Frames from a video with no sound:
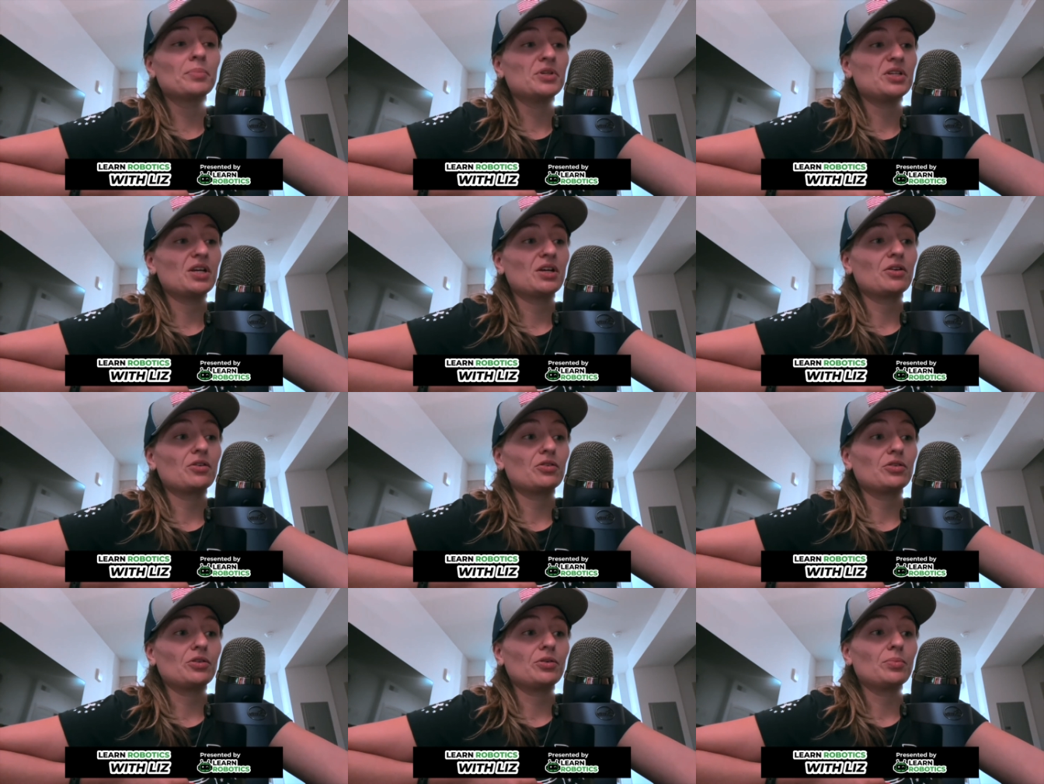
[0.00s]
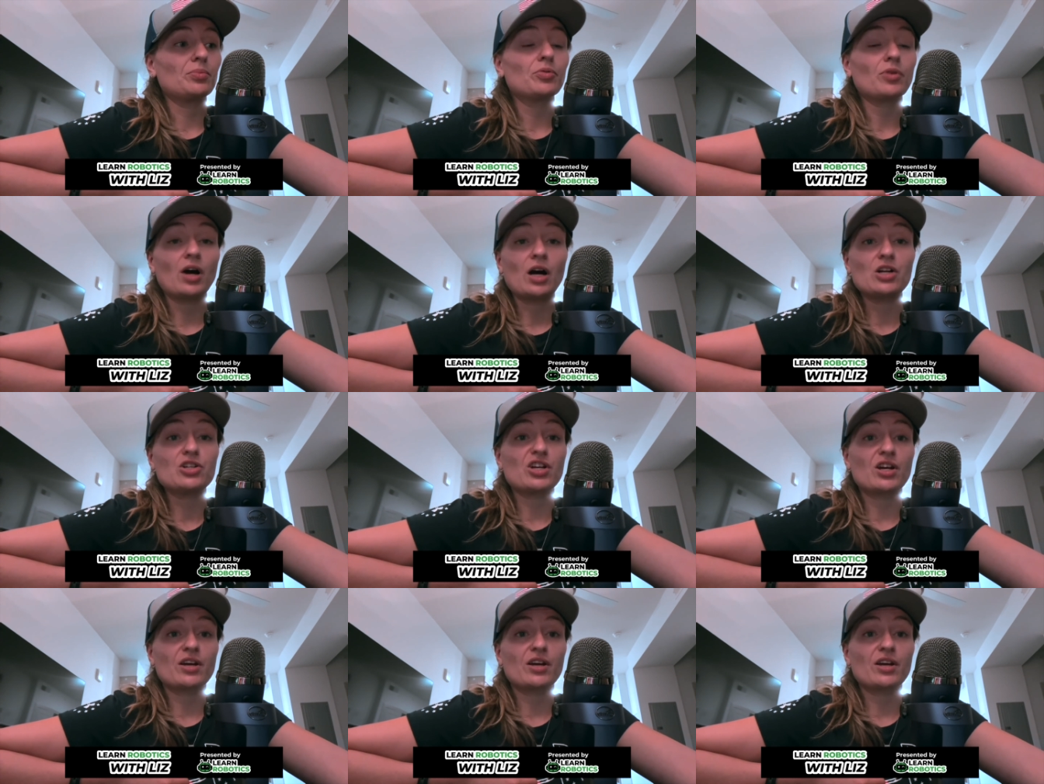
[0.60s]
particular
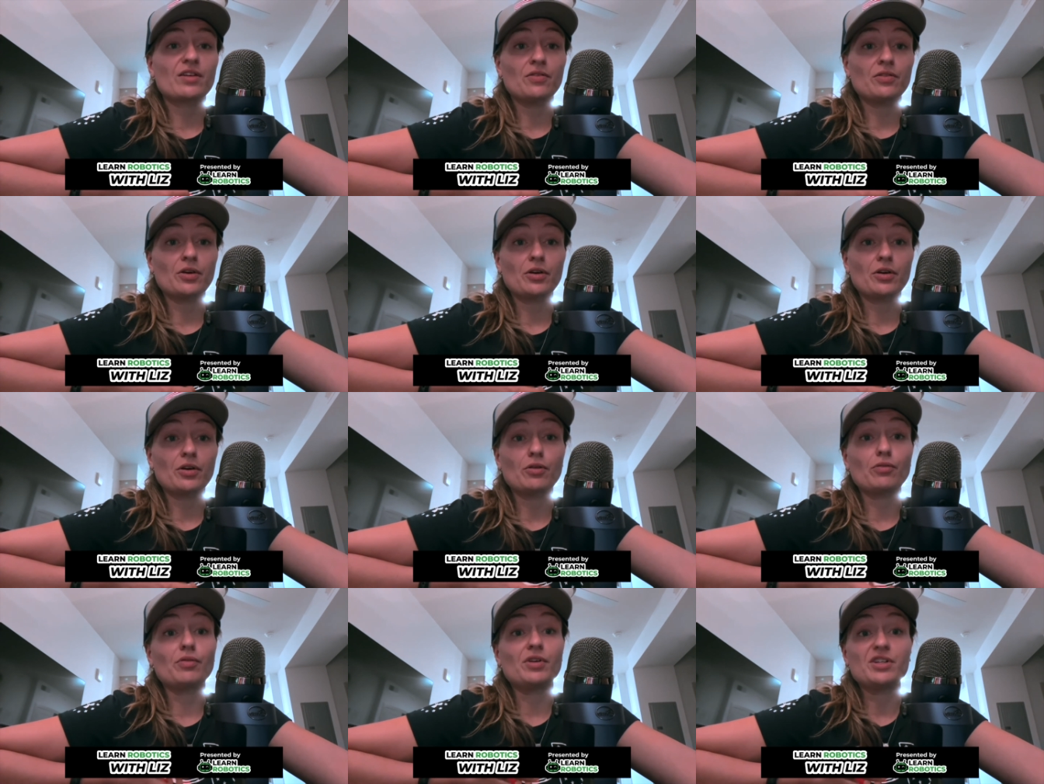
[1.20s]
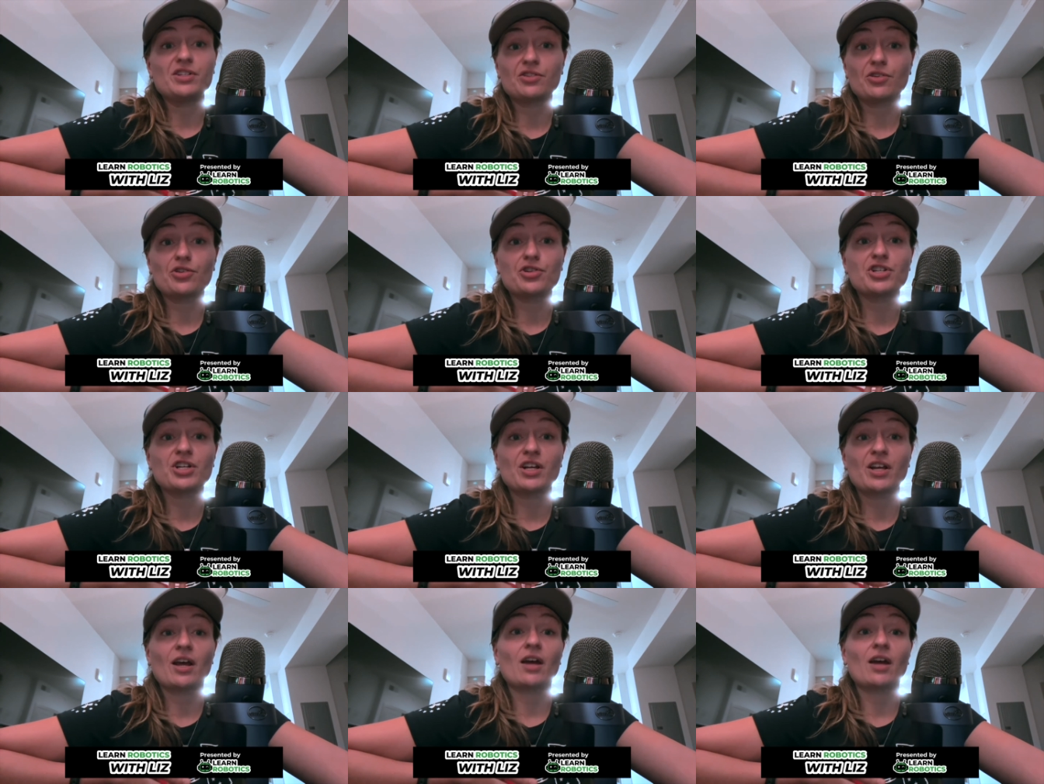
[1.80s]
project that they're researching